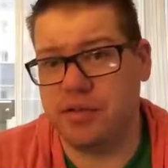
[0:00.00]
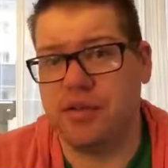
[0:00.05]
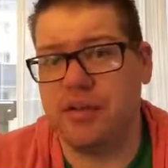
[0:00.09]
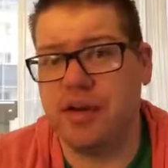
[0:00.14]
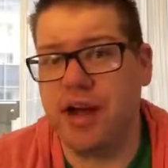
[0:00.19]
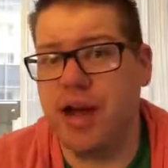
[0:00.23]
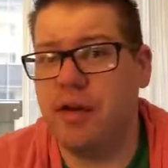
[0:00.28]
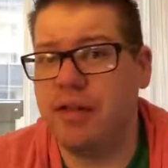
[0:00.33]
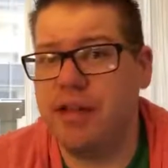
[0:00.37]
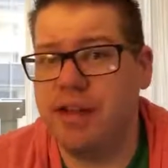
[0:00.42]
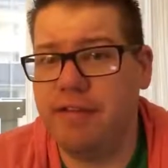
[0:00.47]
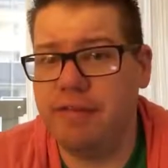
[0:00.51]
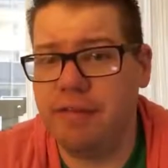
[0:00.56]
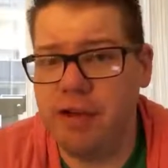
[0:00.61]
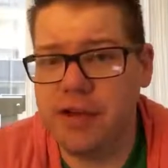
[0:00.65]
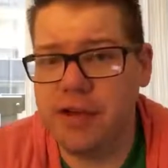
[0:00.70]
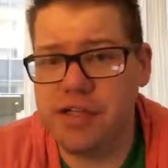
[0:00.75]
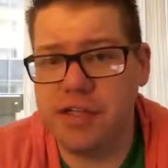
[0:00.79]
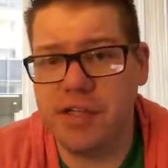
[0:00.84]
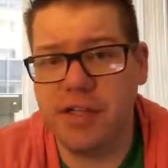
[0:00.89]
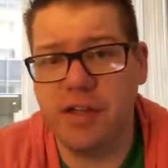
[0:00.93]
Learn how they
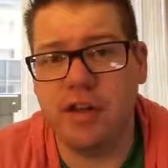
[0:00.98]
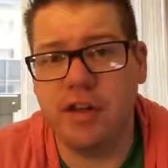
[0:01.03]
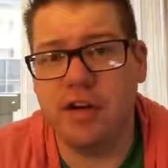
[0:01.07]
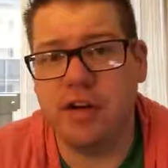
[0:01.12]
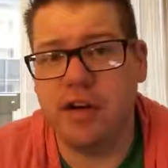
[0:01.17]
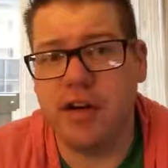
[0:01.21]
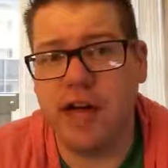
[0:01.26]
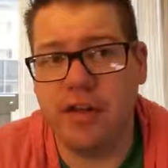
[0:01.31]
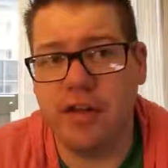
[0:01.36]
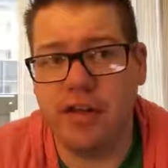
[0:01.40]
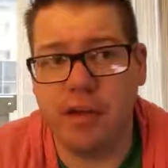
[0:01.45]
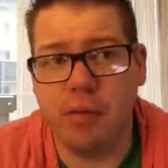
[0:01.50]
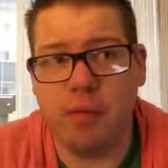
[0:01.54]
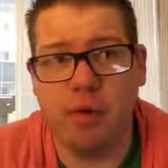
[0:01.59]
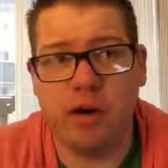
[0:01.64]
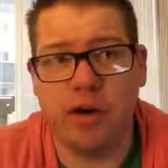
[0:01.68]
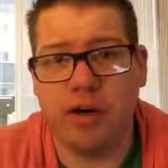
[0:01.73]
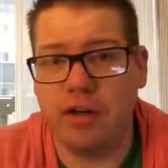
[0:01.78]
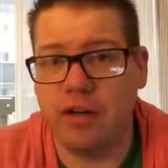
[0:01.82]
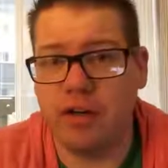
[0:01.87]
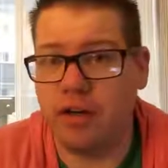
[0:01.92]
function, learn how they
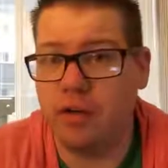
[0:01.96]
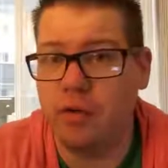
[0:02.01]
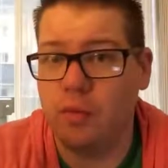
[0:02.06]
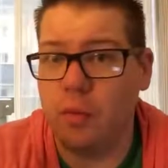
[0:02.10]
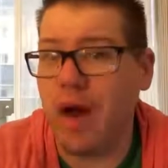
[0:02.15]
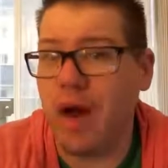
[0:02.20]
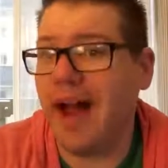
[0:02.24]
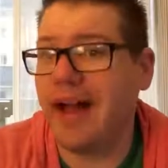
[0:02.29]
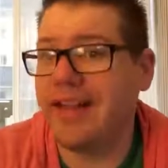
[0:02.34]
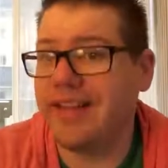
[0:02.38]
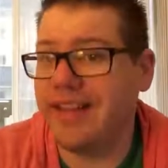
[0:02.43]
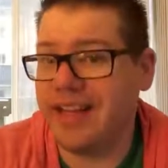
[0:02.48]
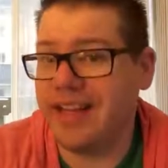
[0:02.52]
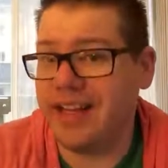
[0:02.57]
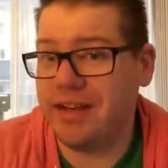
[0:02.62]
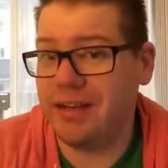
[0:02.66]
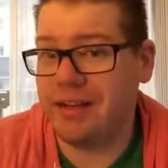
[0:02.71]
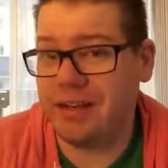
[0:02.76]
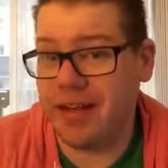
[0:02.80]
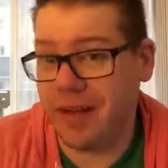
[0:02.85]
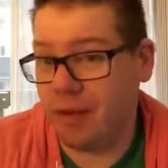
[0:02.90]
work, learn why
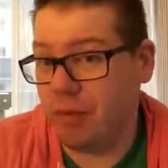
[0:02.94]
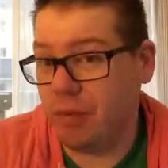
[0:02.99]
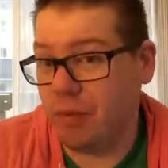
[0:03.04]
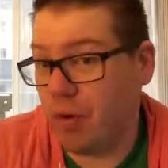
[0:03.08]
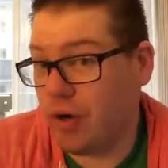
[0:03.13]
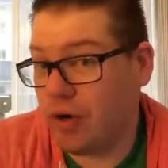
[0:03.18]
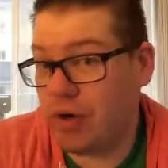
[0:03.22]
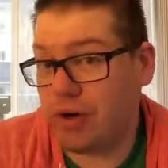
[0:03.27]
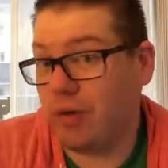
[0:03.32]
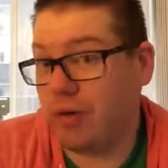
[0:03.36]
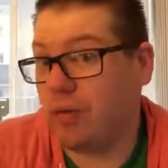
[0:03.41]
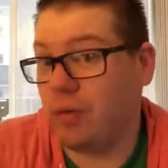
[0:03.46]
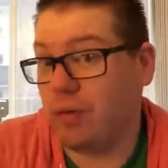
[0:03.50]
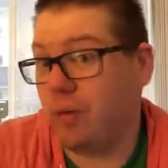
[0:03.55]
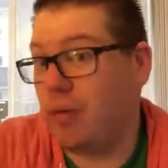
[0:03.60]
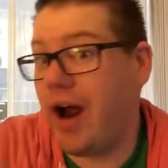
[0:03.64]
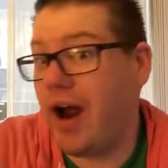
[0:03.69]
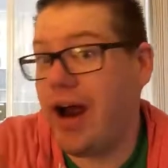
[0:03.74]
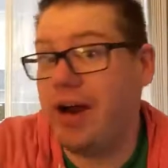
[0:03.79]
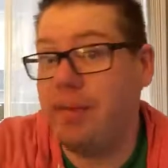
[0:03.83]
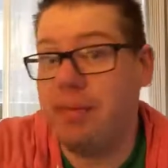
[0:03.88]
they work or
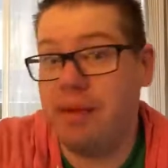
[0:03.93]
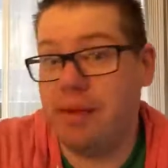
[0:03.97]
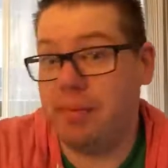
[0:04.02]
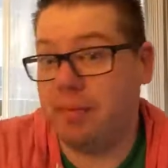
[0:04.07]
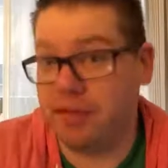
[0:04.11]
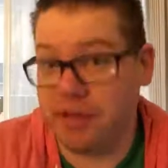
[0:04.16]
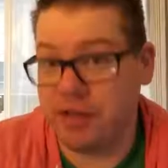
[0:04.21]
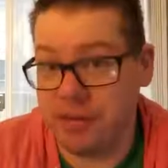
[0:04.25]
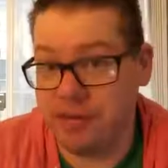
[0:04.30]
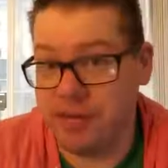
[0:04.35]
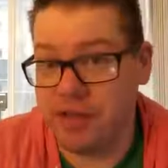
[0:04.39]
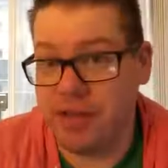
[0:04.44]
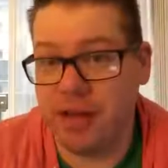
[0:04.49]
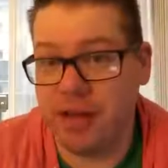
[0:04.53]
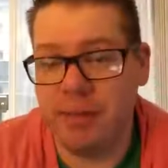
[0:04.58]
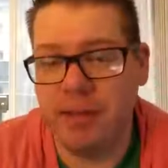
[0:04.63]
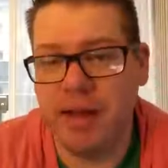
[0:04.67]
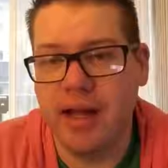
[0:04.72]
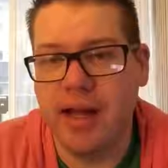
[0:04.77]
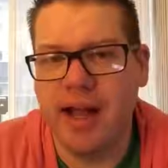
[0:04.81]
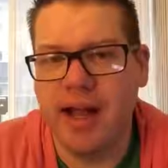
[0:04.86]
why people use
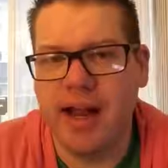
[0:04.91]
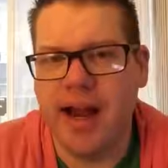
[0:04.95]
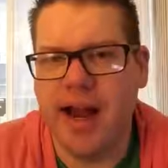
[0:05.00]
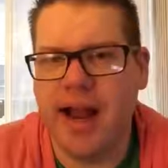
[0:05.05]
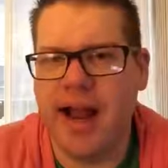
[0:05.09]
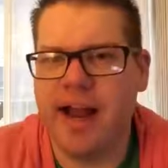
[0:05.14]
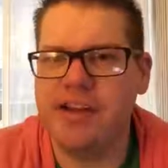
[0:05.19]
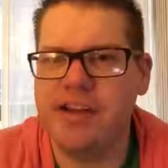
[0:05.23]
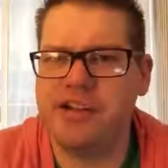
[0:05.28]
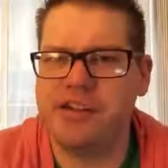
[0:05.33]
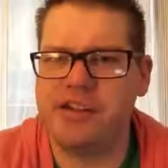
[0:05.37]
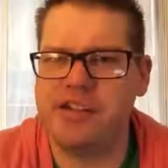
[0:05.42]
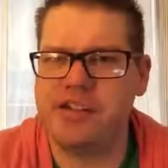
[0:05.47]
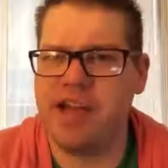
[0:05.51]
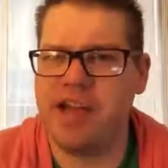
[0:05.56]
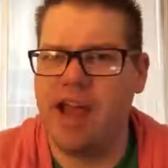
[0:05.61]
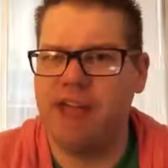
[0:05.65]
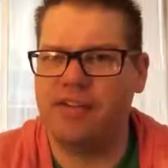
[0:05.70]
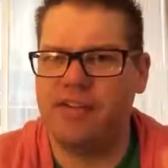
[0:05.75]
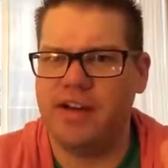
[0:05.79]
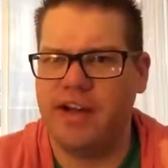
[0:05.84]
them, and you'll just
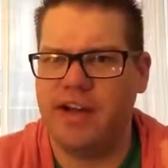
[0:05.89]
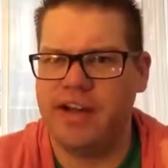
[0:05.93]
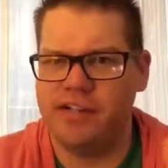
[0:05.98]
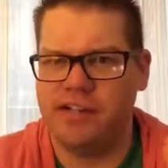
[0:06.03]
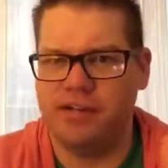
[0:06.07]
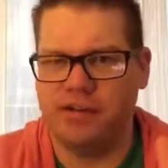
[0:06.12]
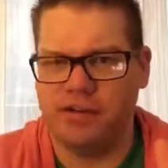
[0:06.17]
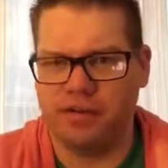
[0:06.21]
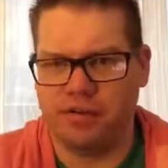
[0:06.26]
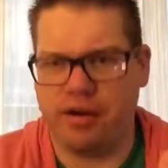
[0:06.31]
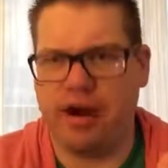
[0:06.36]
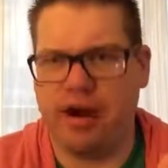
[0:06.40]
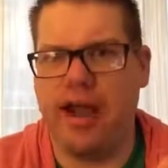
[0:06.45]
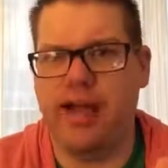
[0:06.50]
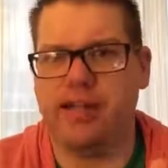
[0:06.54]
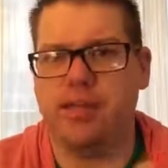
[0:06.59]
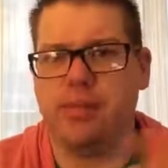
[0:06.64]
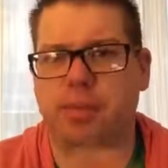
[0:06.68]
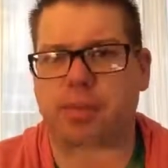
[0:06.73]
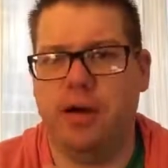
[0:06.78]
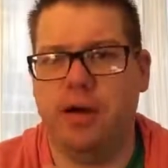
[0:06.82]
have a nice little
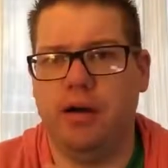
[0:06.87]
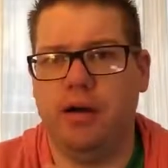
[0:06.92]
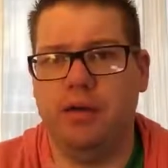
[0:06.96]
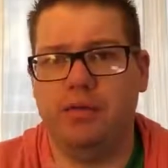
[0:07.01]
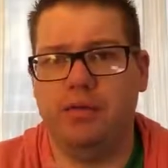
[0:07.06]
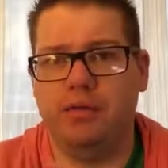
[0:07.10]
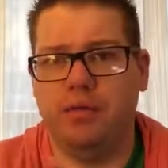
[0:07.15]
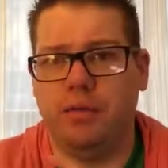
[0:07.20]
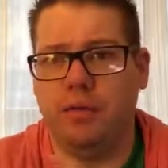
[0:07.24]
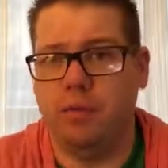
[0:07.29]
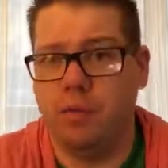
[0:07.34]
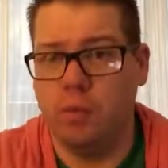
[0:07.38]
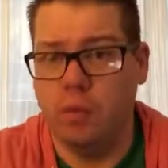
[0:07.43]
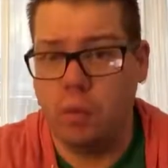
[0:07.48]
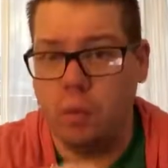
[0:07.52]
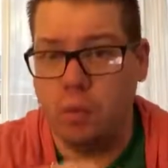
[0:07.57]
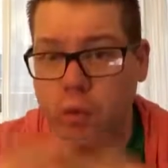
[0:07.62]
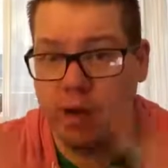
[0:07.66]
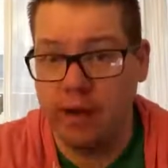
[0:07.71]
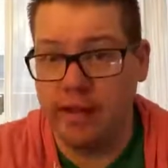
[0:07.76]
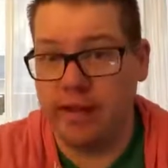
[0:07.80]
grasp of
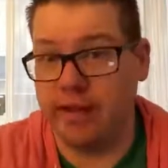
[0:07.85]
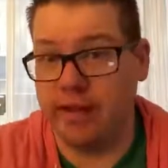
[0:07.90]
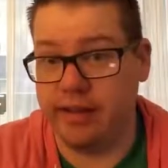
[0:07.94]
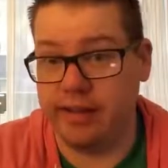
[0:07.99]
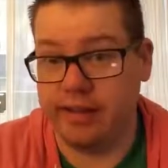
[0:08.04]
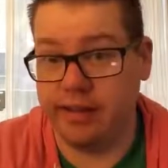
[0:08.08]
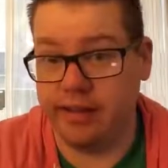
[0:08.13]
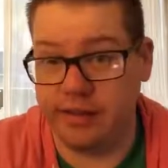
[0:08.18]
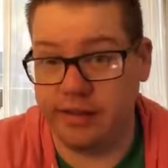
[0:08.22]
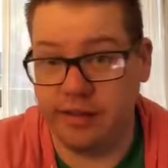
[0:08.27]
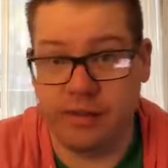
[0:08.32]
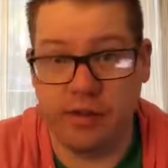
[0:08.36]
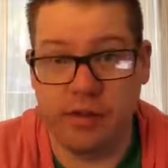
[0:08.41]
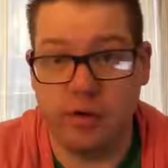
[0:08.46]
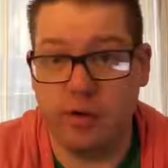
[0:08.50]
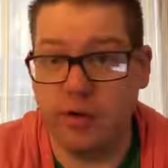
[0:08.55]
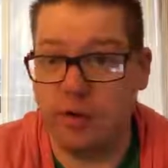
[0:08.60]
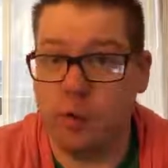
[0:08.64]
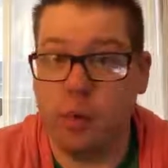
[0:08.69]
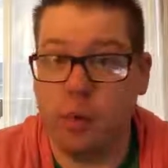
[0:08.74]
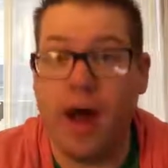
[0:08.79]
what these things
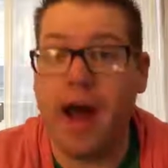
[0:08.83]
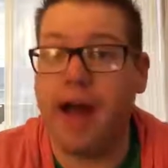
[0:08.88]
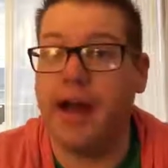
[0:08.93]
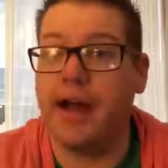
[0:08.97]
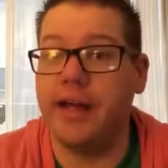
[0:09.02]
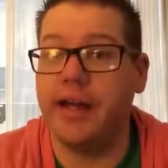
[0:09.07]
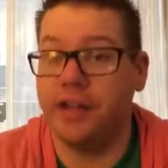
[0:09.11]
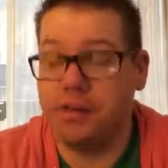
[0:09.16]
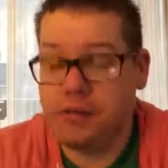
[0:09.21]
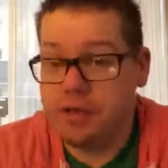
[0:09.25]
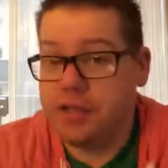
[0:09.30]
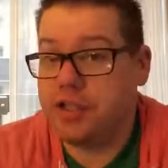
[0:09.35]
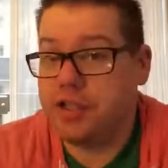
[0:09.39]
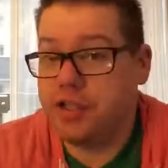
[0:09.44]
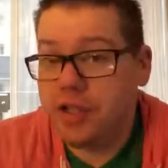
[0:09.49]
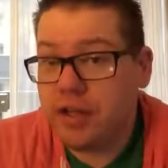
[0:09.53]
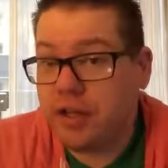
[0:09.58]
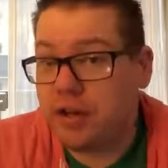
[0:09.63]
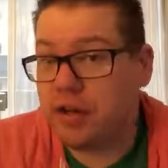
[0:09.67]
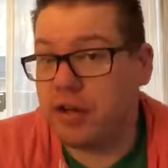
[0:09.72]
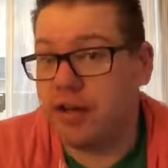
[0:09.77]
do and why you
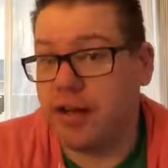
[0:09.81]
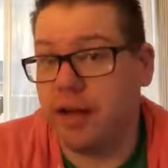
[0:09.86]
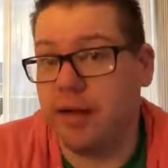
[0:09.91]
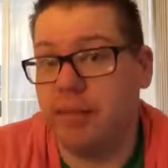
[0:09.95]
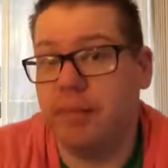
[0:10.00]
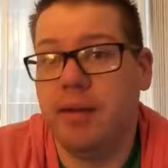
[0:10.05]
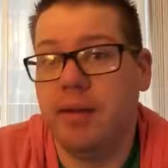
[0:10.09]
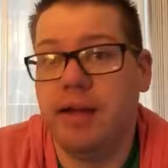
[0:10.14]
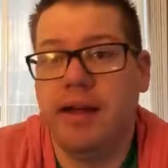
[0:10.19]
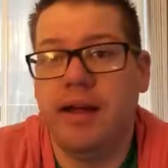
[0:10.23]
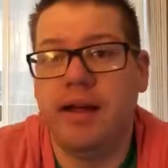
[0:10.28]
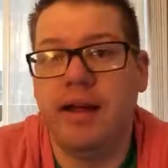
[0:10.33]
should learn them.